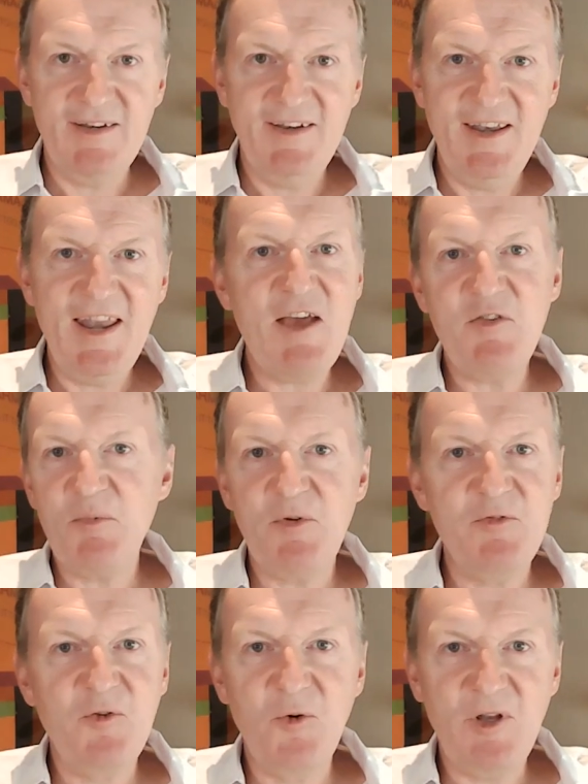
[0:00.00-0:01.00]

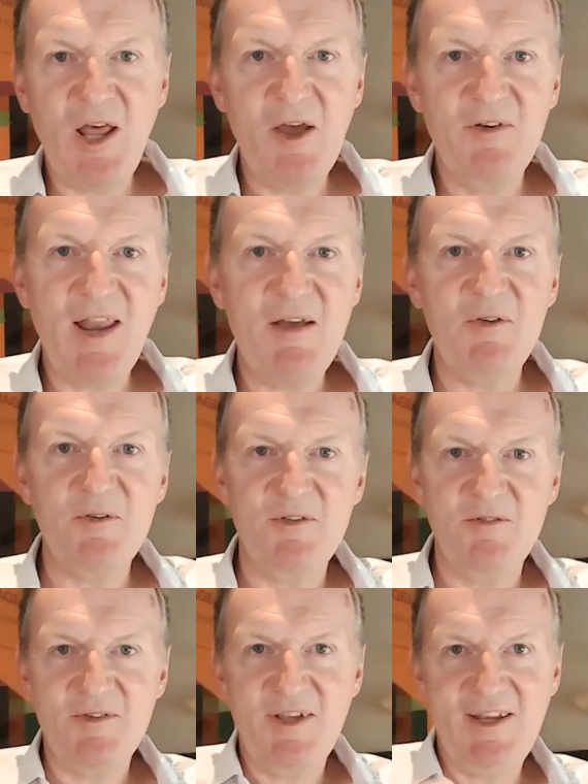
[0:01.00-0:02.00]
never-before-known levels
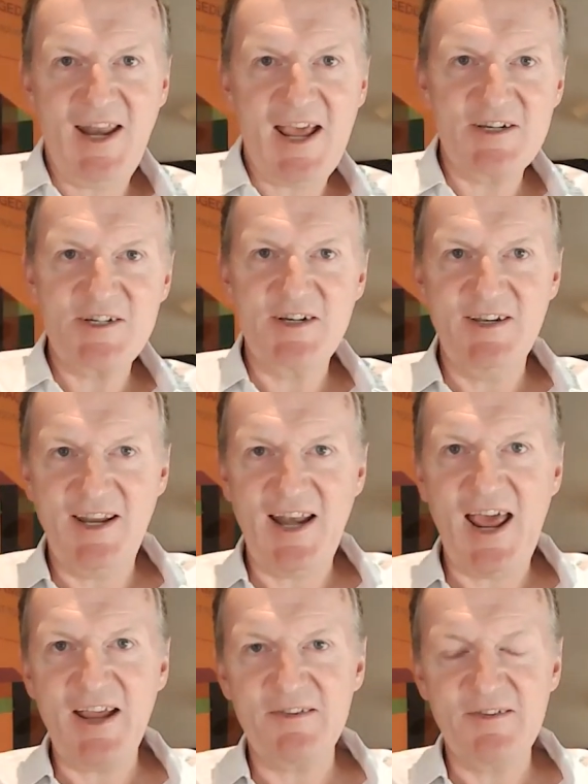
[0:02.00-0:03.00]
of connection and
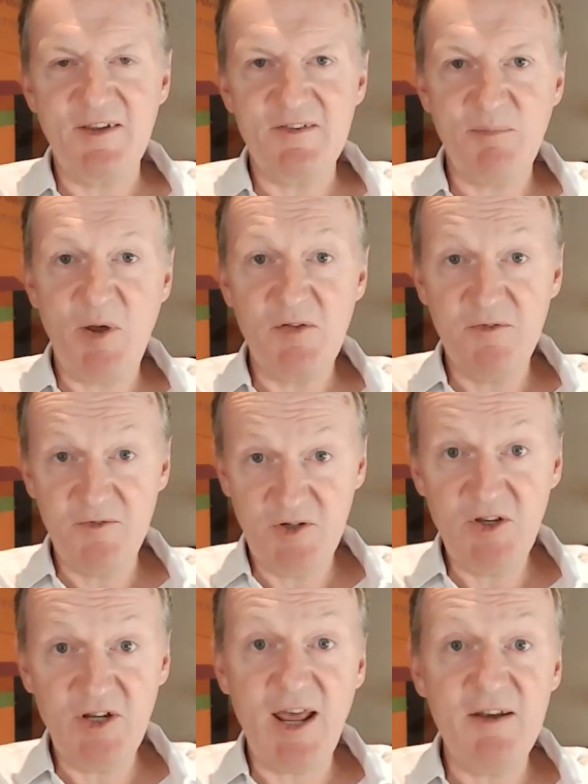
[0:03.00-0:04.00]
access, both for
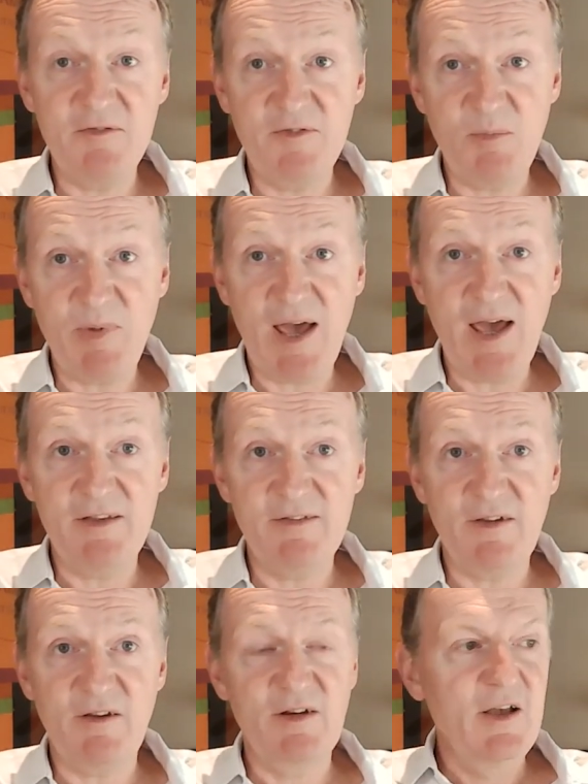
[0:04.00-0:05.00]
good and for bad.
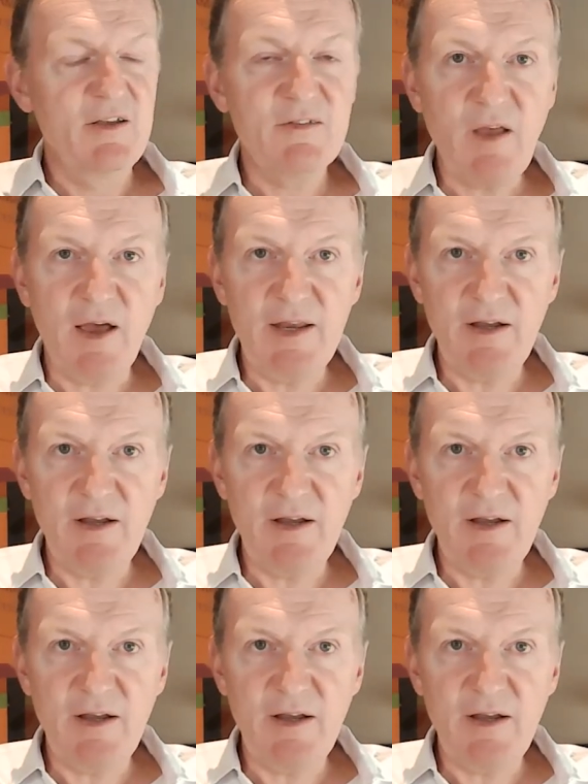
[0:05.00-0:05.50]
So side